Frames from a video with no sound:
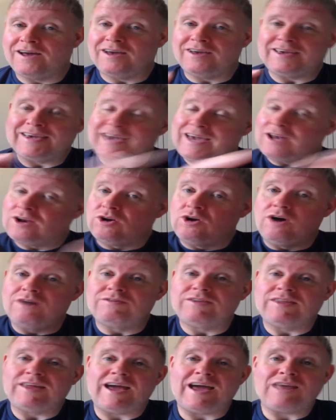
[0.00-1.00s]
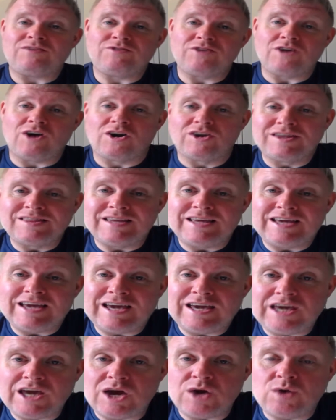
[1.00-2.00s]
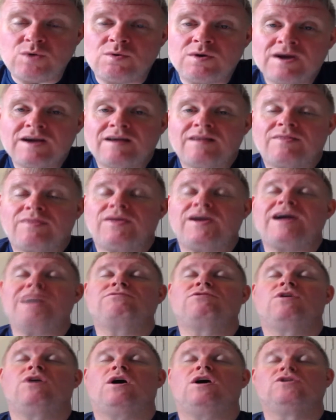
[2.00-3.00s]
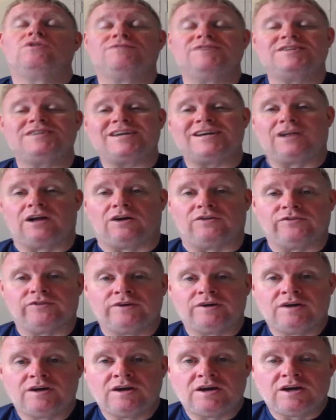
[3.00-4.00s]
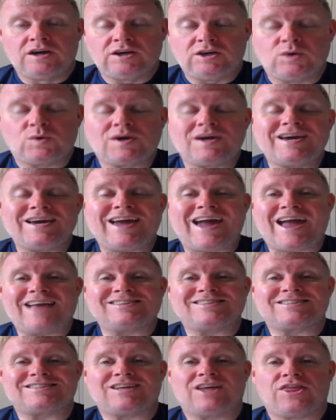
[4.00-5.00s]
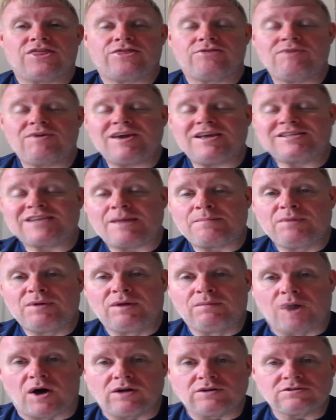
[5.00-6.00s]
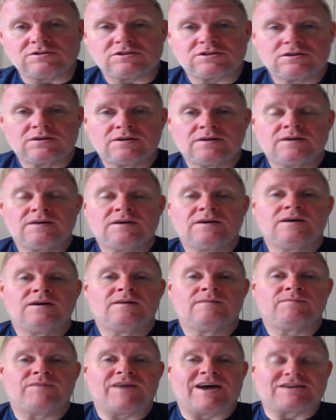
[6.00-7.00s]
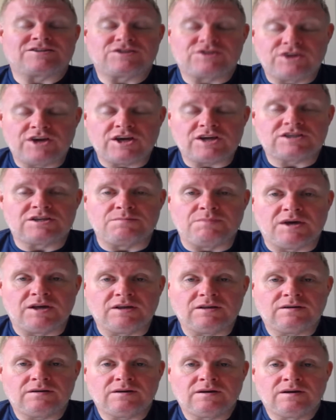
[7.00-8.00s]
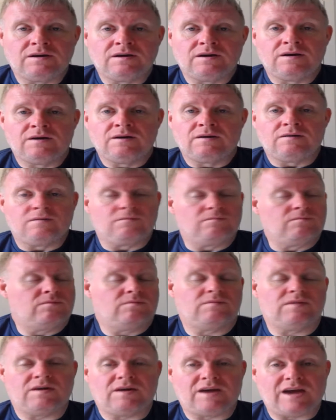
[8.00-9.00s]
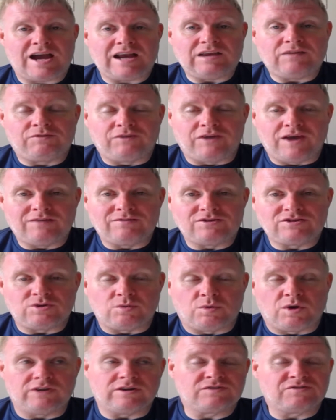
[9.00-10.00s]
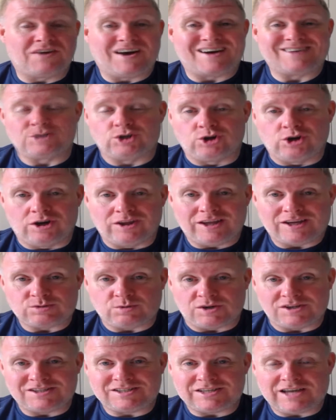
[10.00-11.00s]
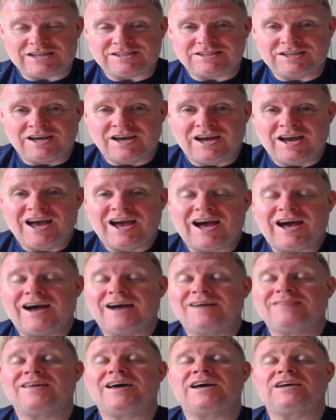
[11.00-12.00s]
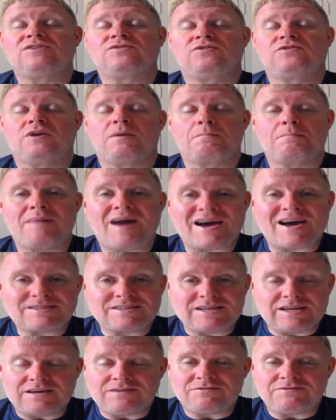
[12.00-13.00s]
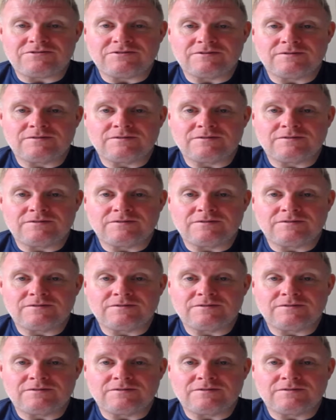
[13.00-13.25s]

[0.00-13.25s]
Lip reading: get on over there if you're in the EU, they have got another deal on. You can get three 10ml bottles, that's 30ml, any flavours you want, as far as I know, that's what it says, and that is for a massive